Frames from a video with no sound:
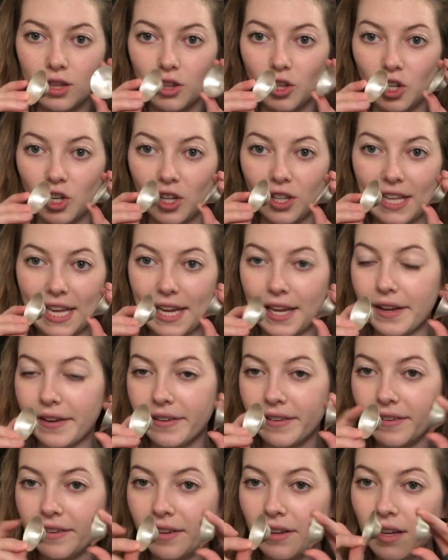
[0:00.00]
little like
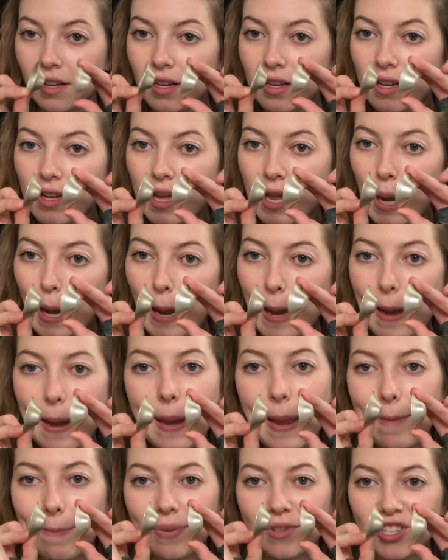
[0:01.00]

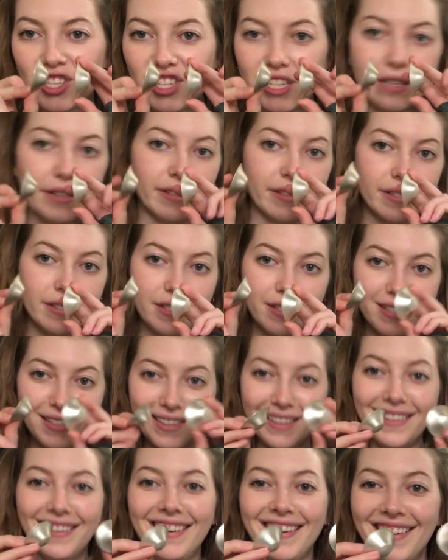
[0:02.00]
nipple shields.
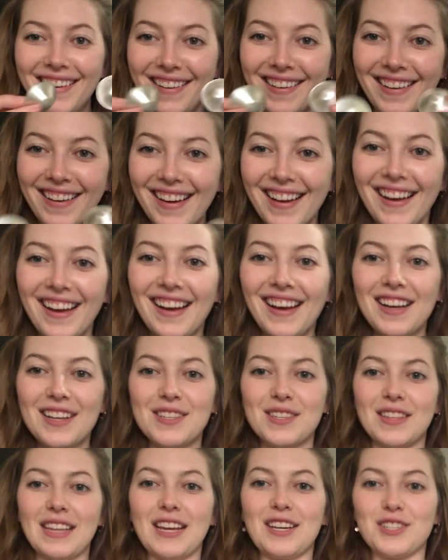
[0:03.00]

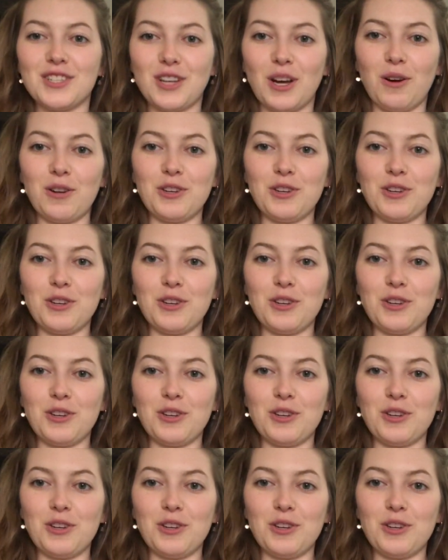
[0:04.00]
So they just go